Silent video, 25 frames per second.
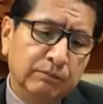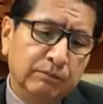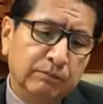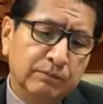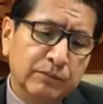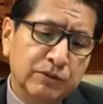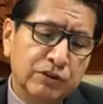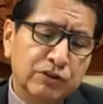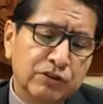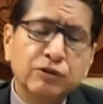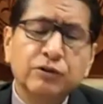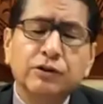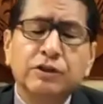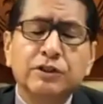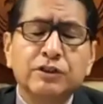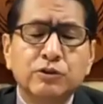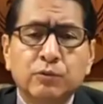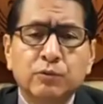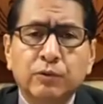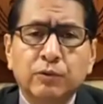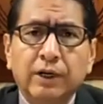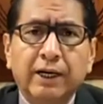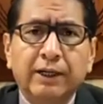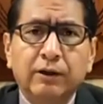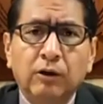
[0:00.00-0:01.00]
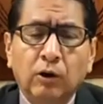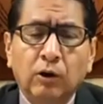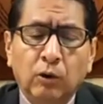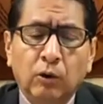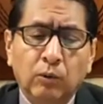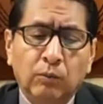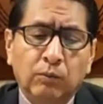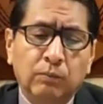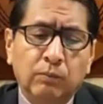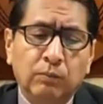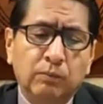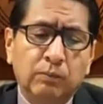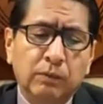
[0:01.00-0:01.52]
students were at
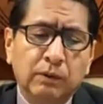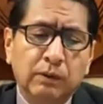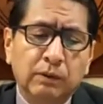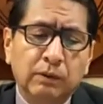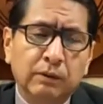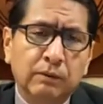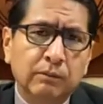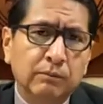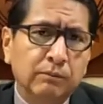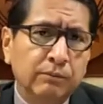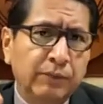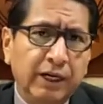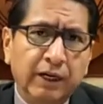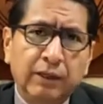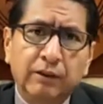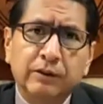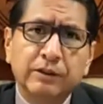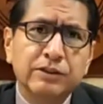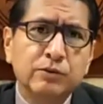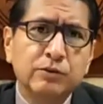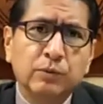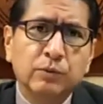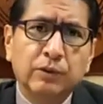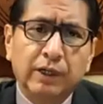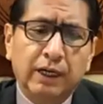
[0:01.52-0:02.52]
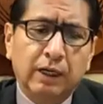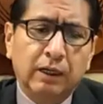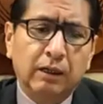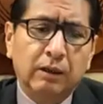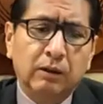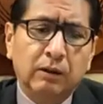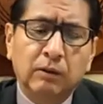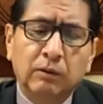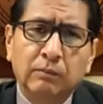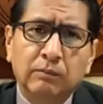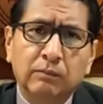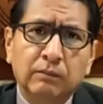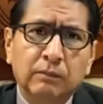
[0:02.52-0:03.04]
home, parents were at
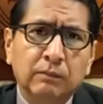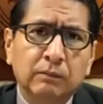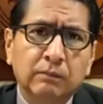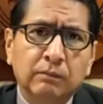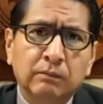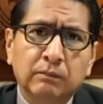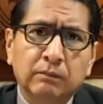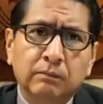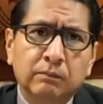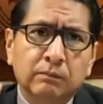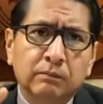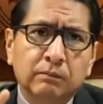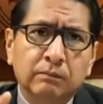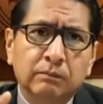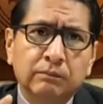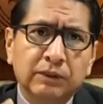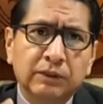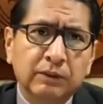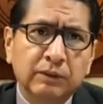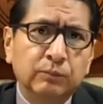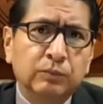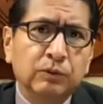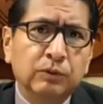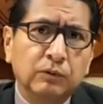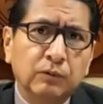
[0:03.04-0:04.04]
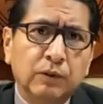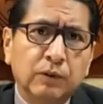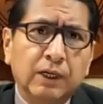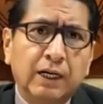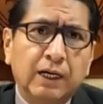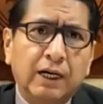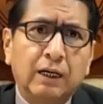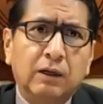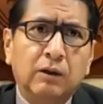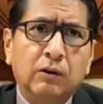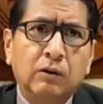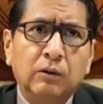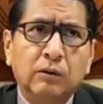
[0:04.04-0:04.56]
home, people were
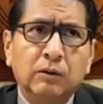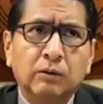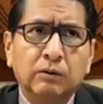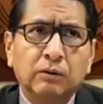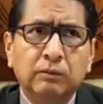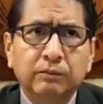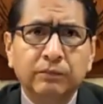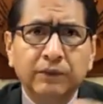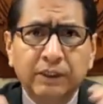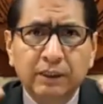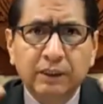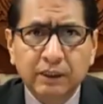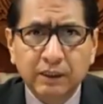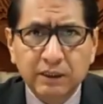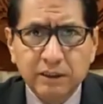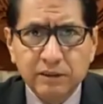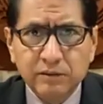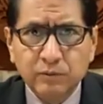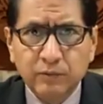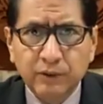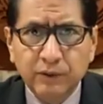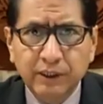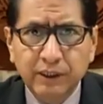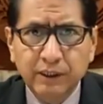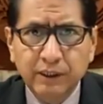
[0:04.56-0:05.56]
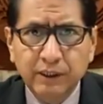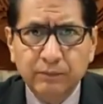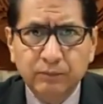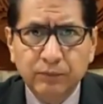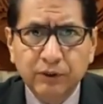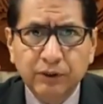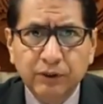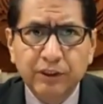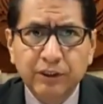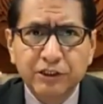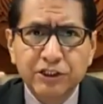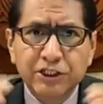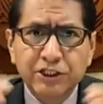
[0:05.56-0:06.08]
at home because we
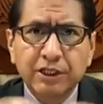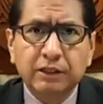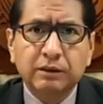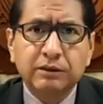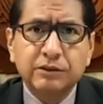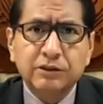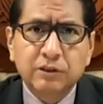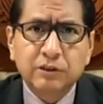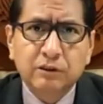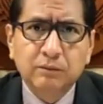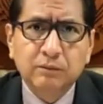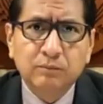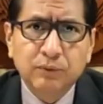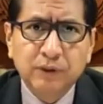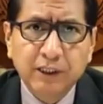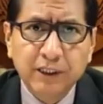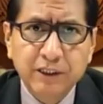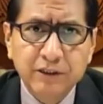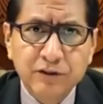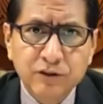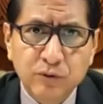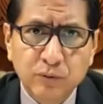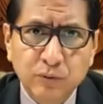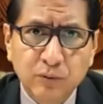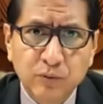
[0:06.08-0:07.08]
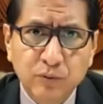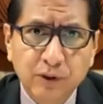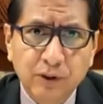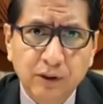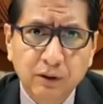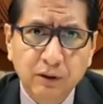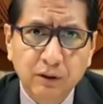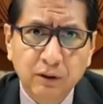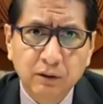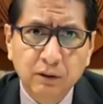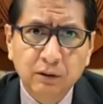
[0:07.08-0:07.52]
put a shelter in place order